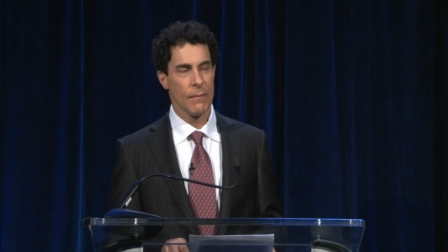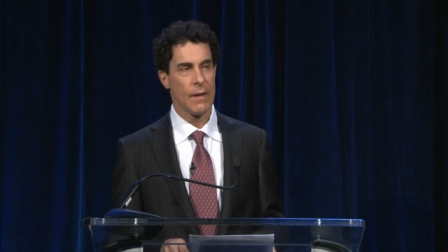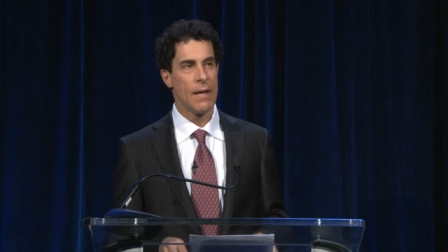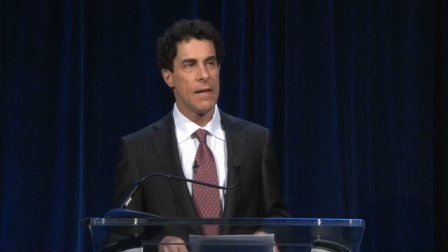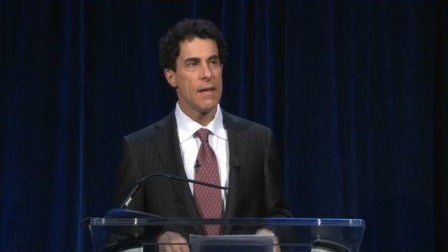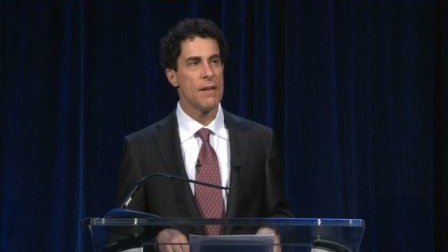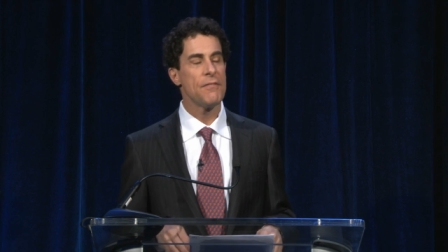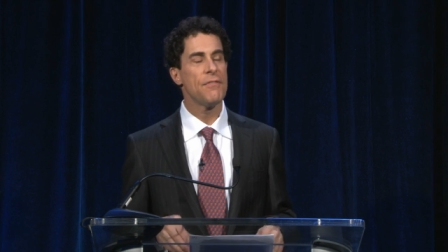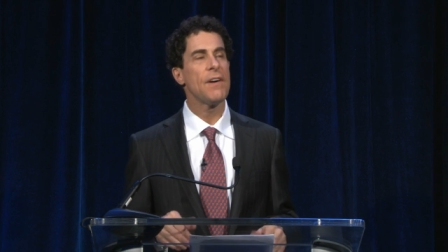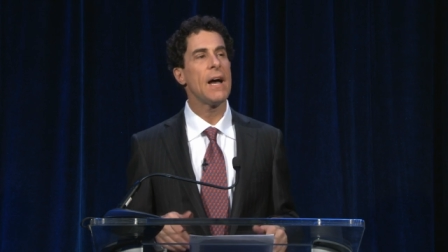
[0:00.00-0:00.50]

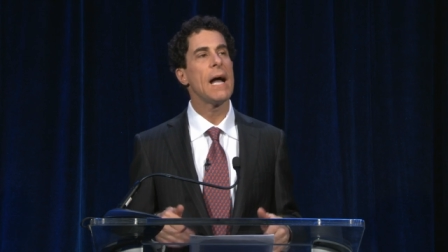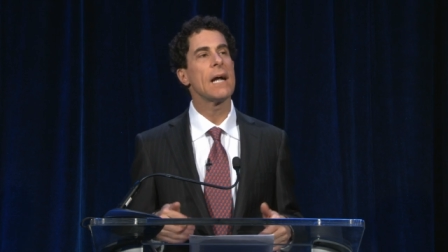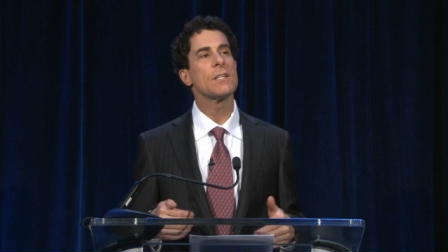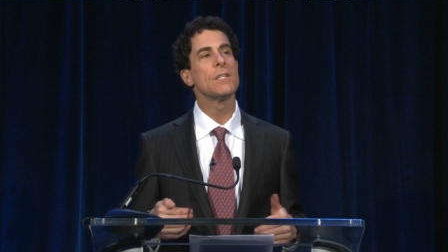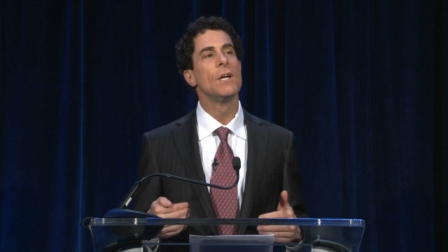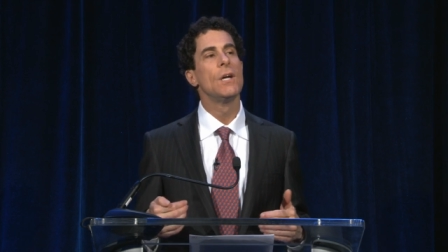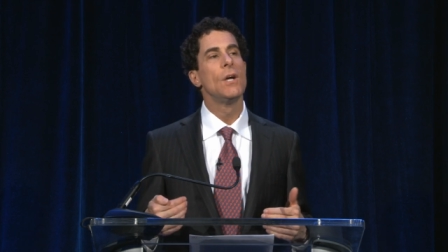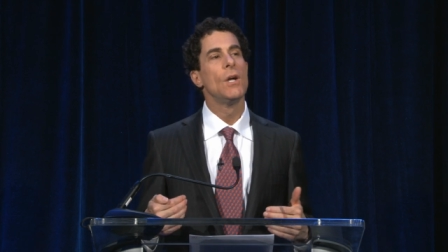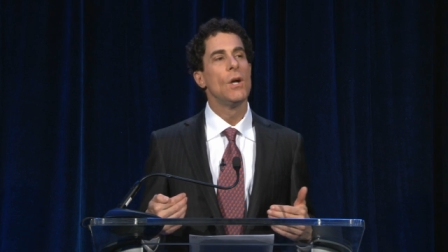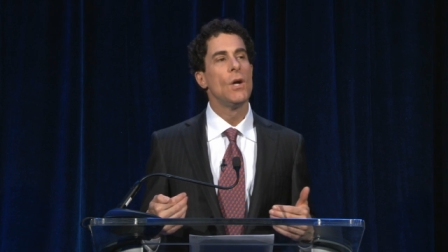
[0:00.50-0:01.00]
In fact,
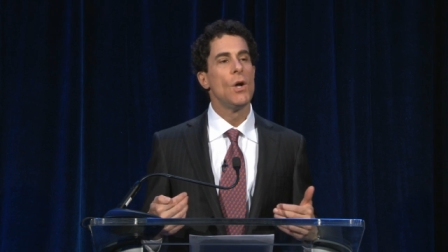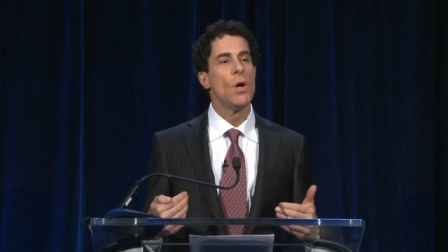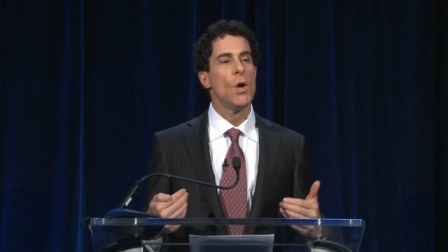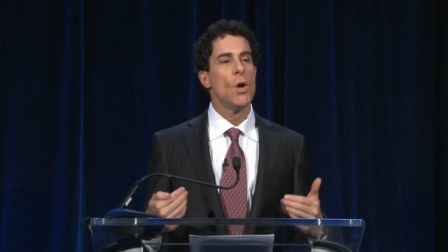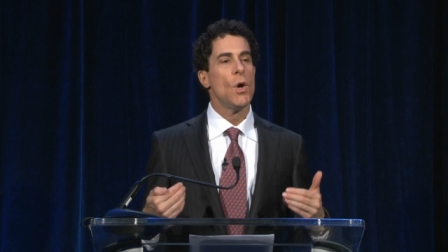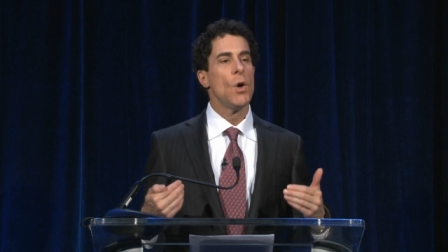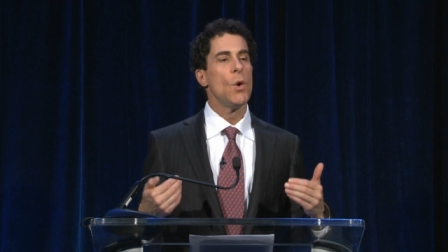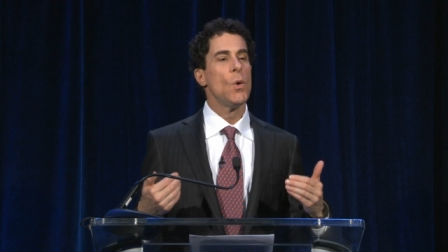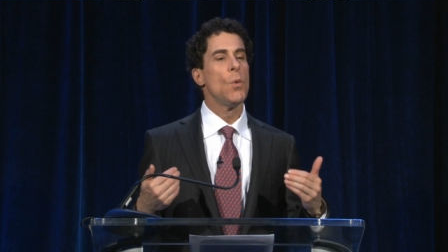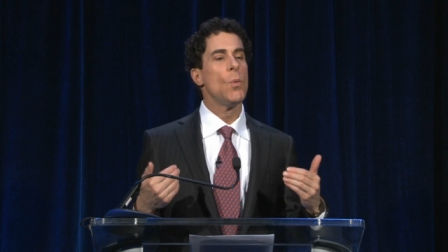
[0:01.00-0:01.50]

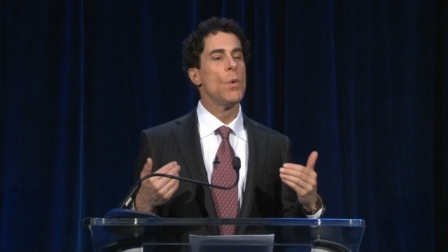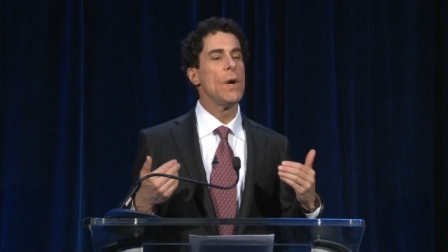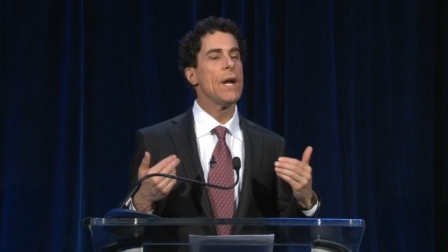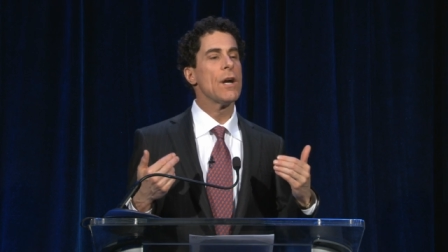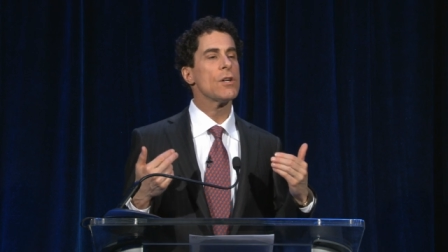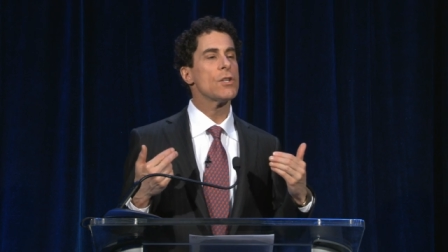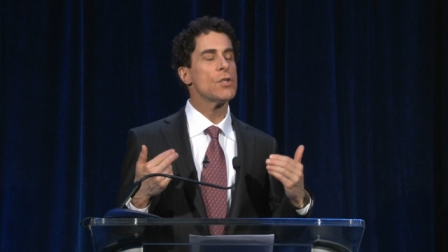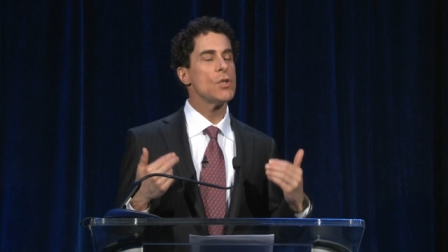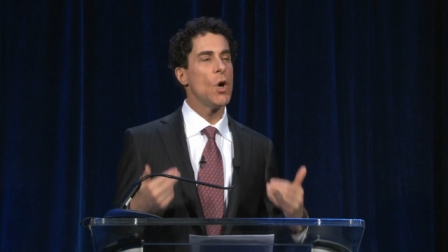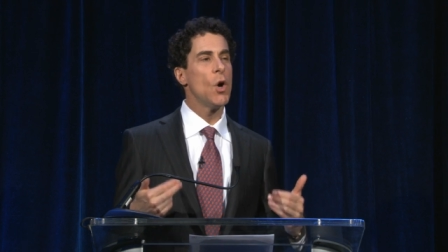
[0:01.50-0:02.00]
we
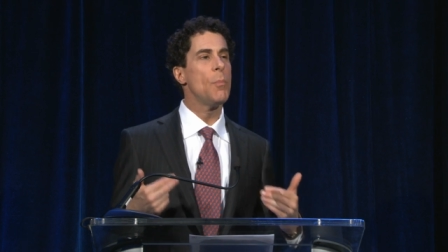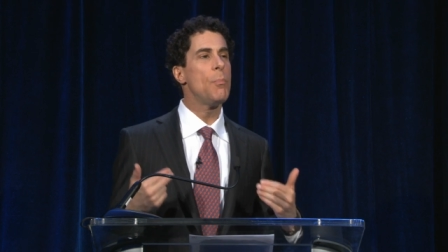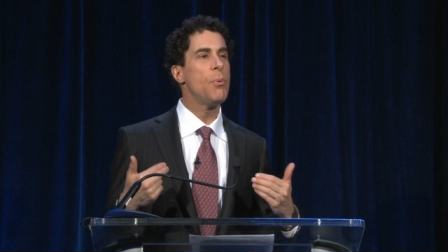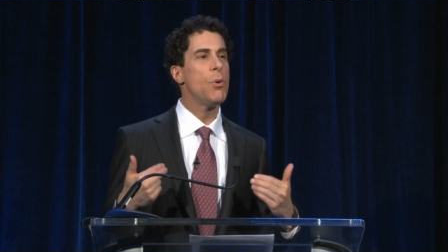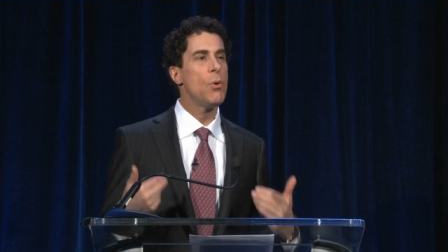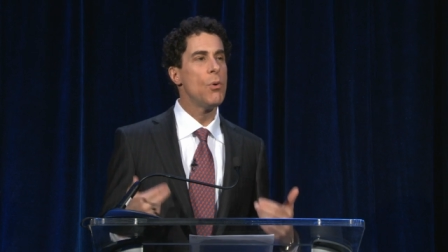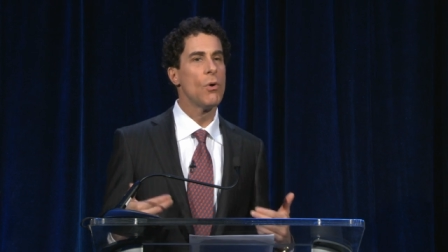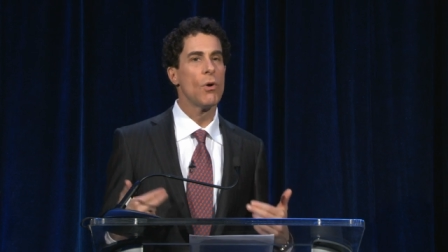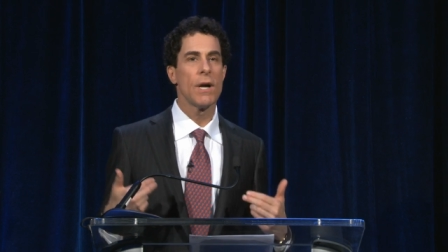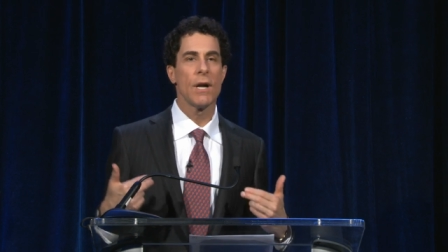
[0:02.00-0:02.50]
are so
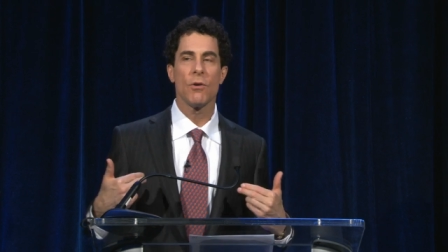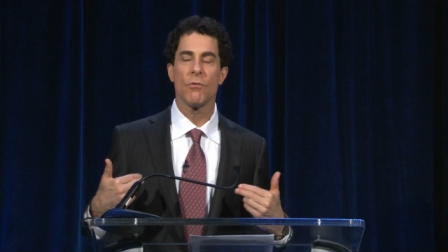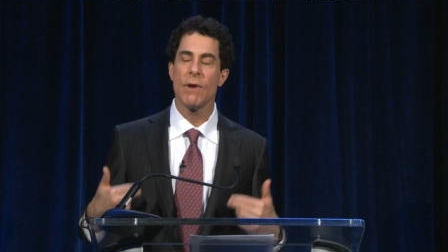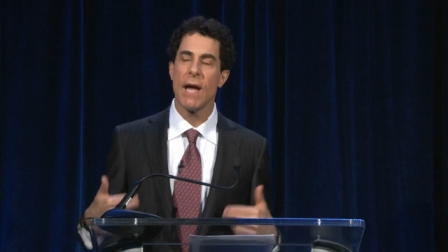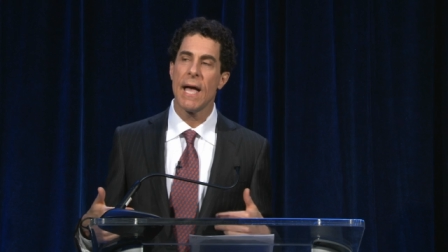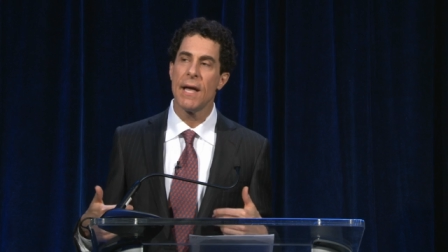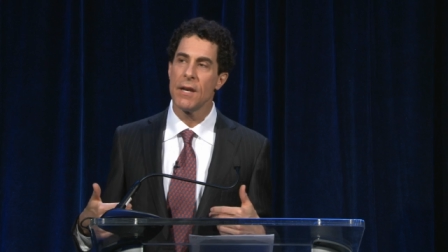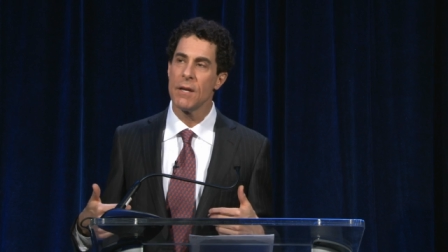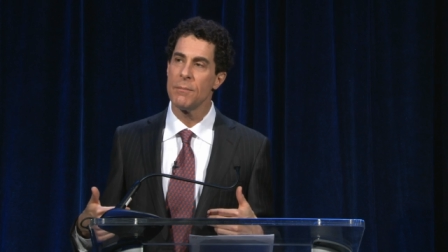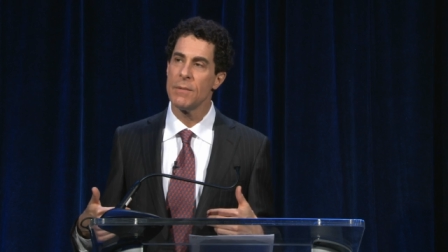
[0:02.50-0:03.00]
poor at
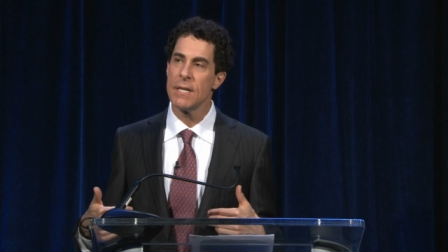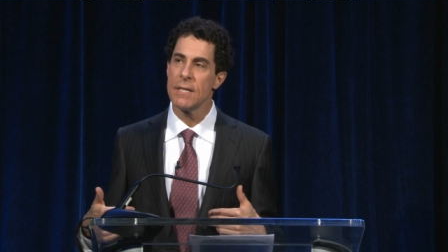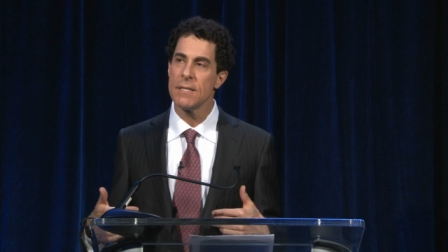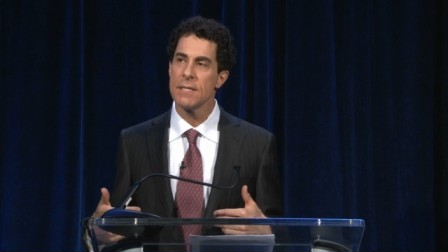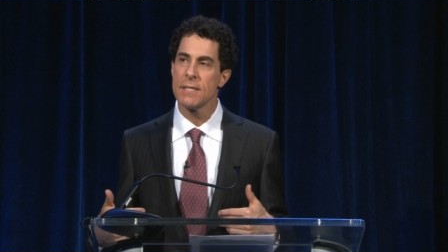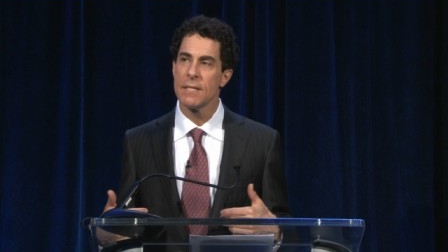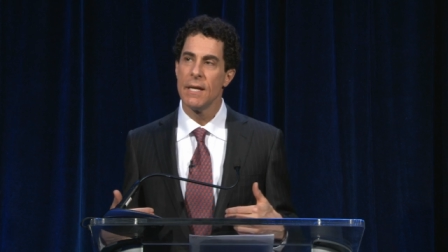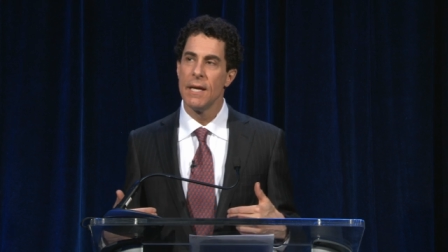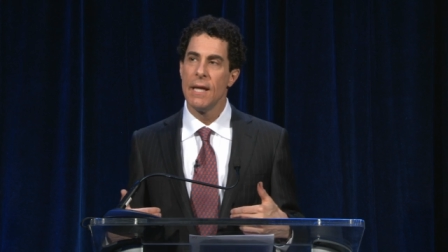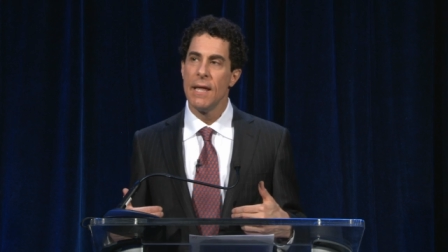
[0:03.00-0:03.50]

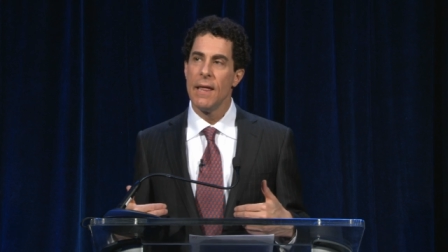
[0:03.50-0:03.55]
randomness